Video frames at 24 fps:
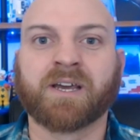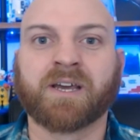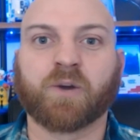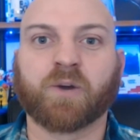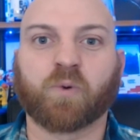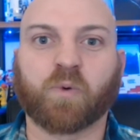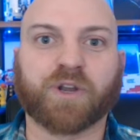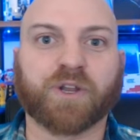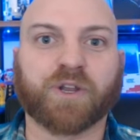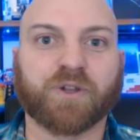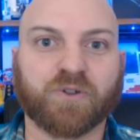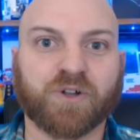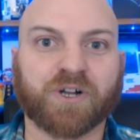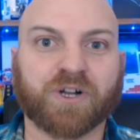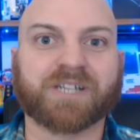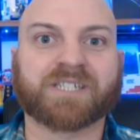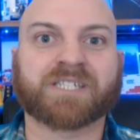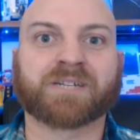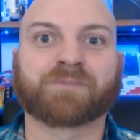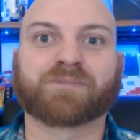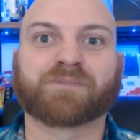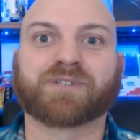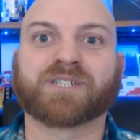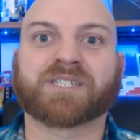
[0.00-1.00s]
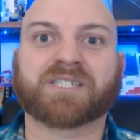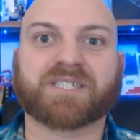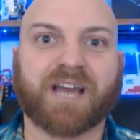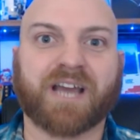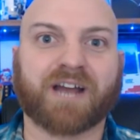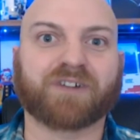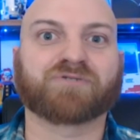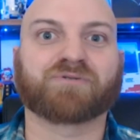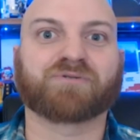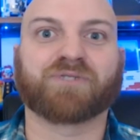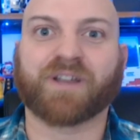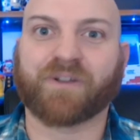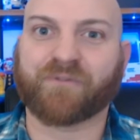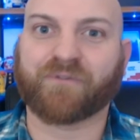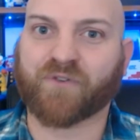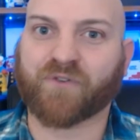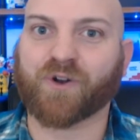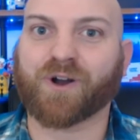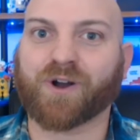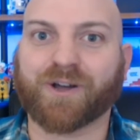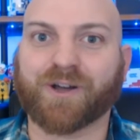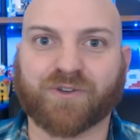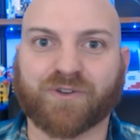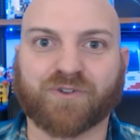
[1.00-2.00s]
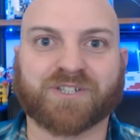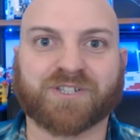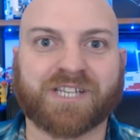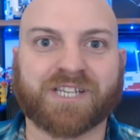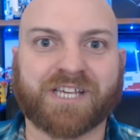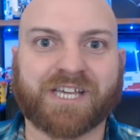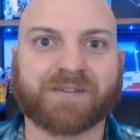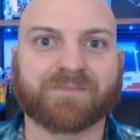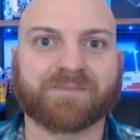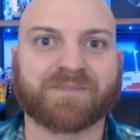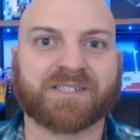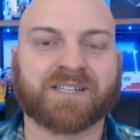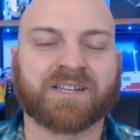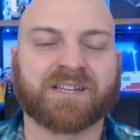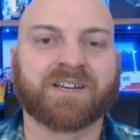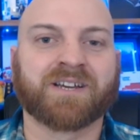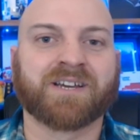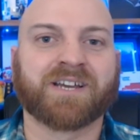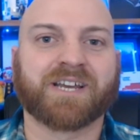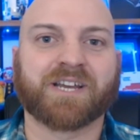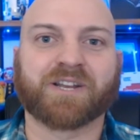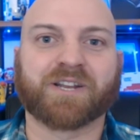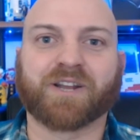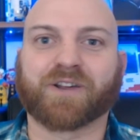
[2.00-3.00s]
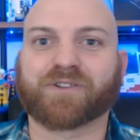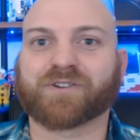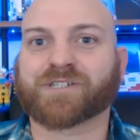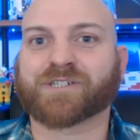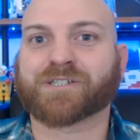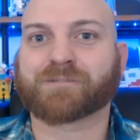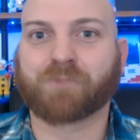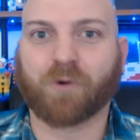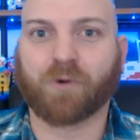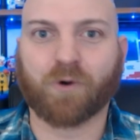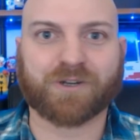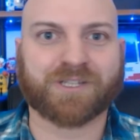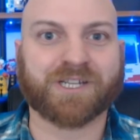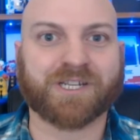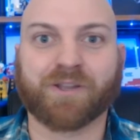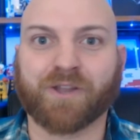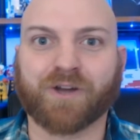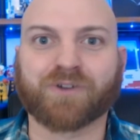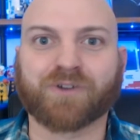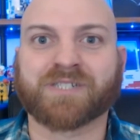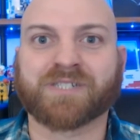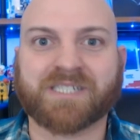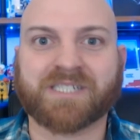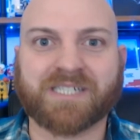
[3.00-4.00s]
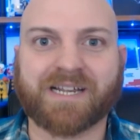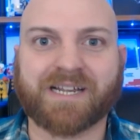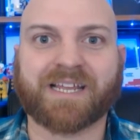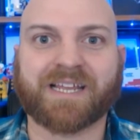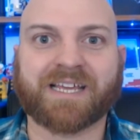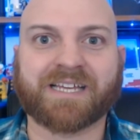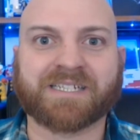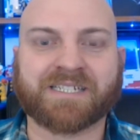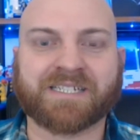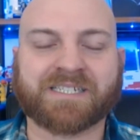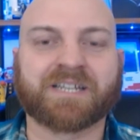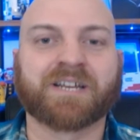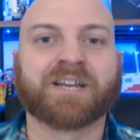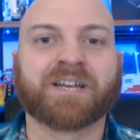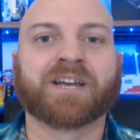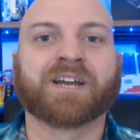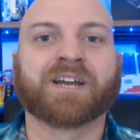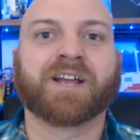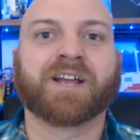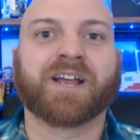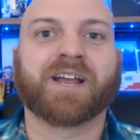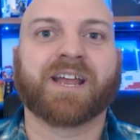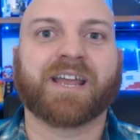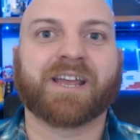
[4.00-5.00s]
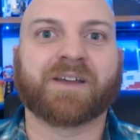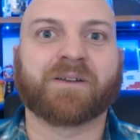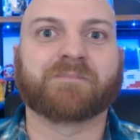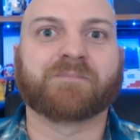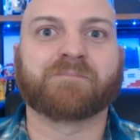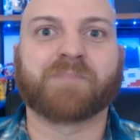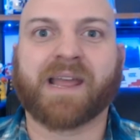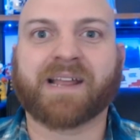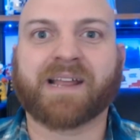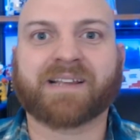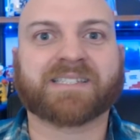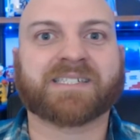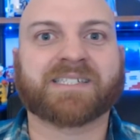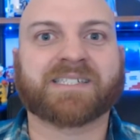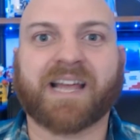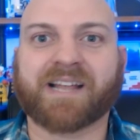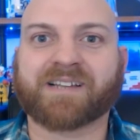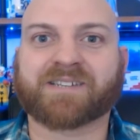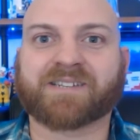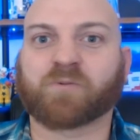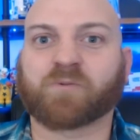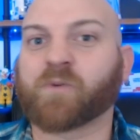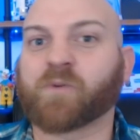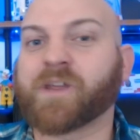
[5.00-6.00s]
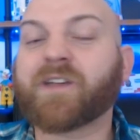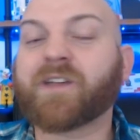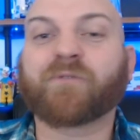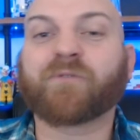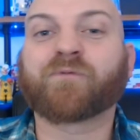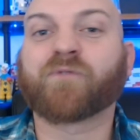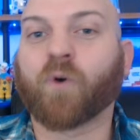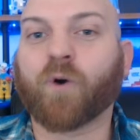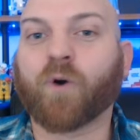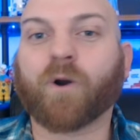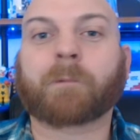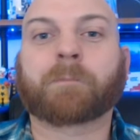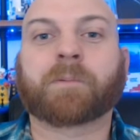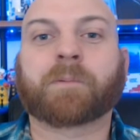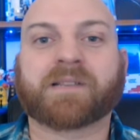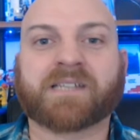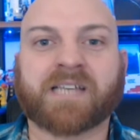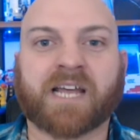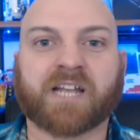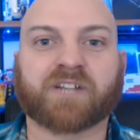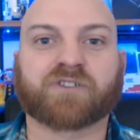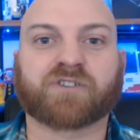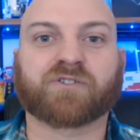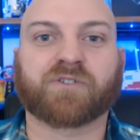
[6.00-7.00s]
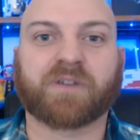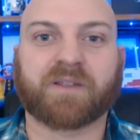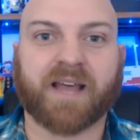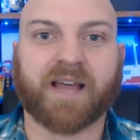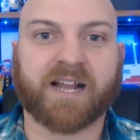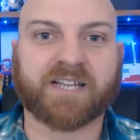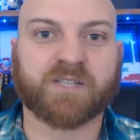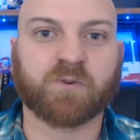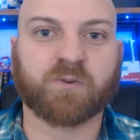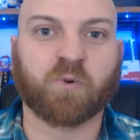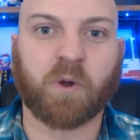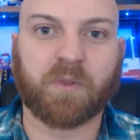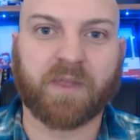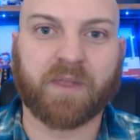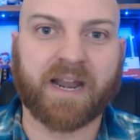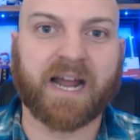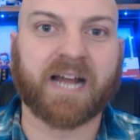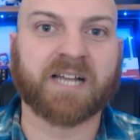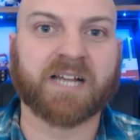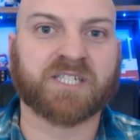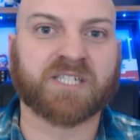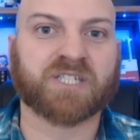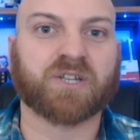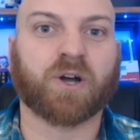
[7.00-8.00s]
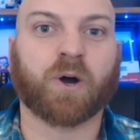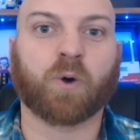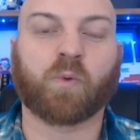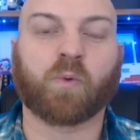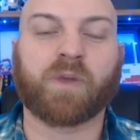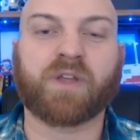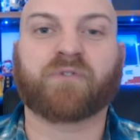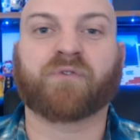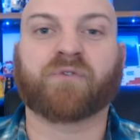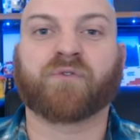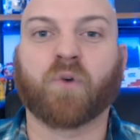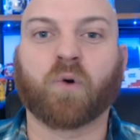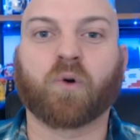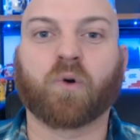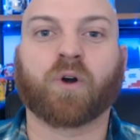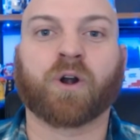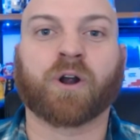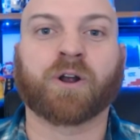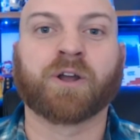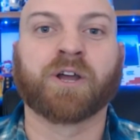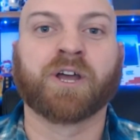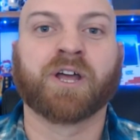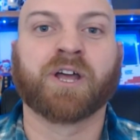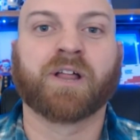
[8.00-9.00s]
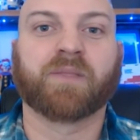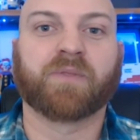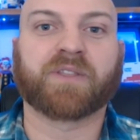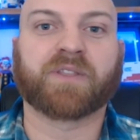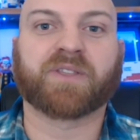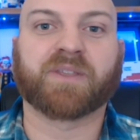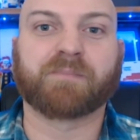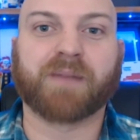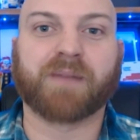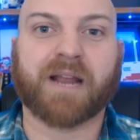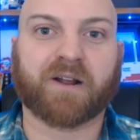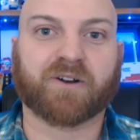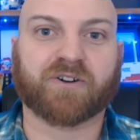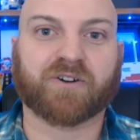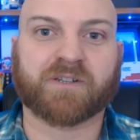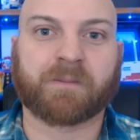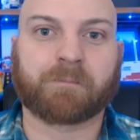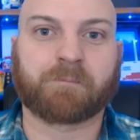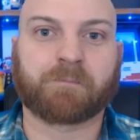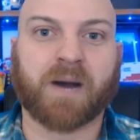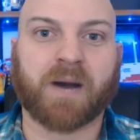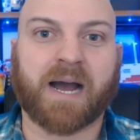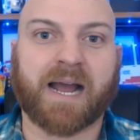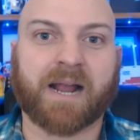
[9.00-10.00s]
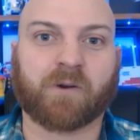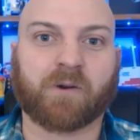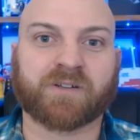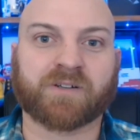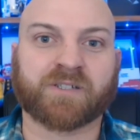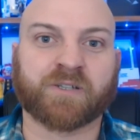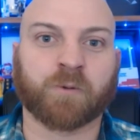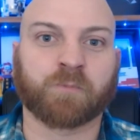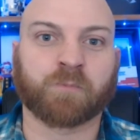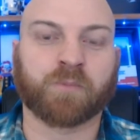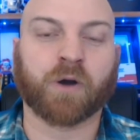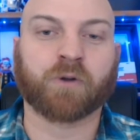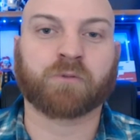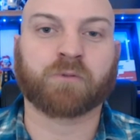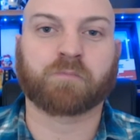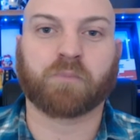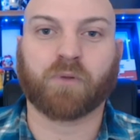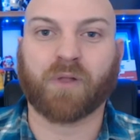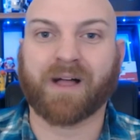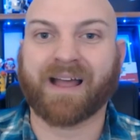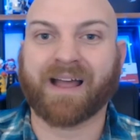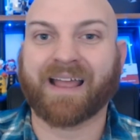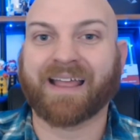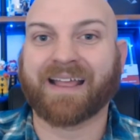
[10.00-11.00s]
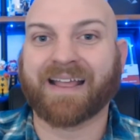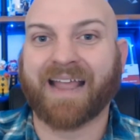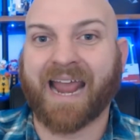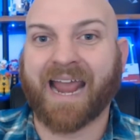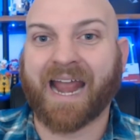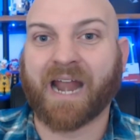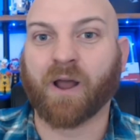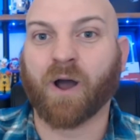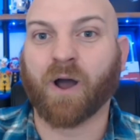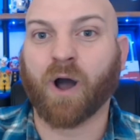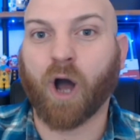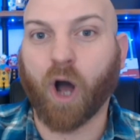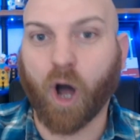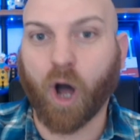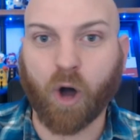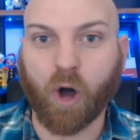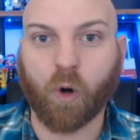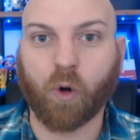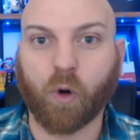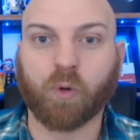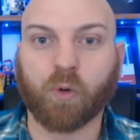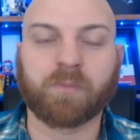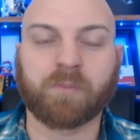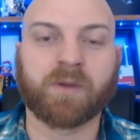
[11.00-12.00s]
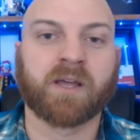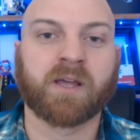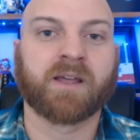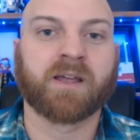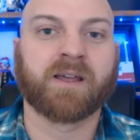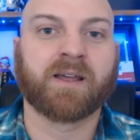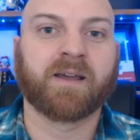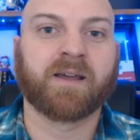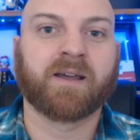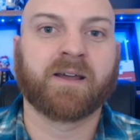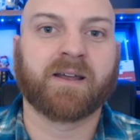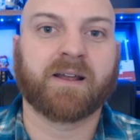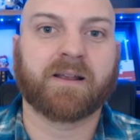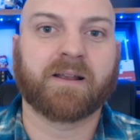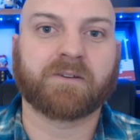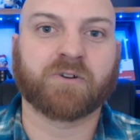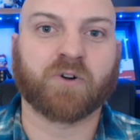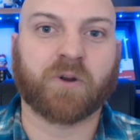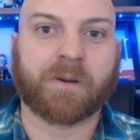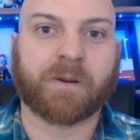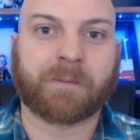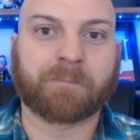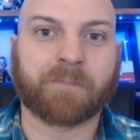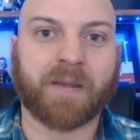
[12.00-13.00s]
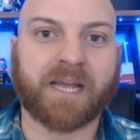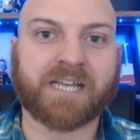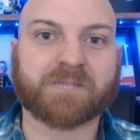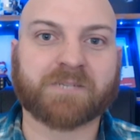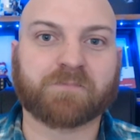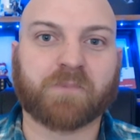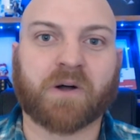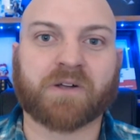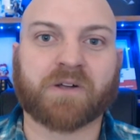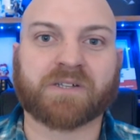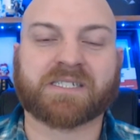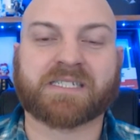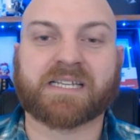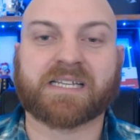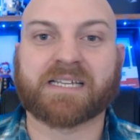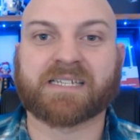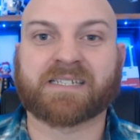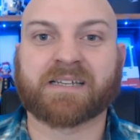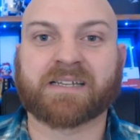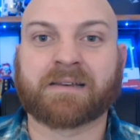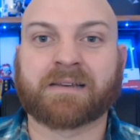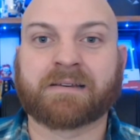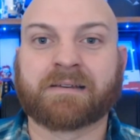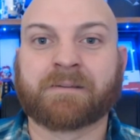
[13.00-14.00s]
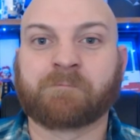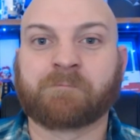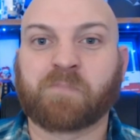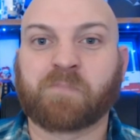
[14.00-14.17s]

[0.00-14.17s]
When you look at some of the scheduling for other teams in other sports in those cities, it makes sense. Week 4, potentially, that's the one that I saw, week 4, that the Mariners and Pirates, they're both playing at home during baseball season.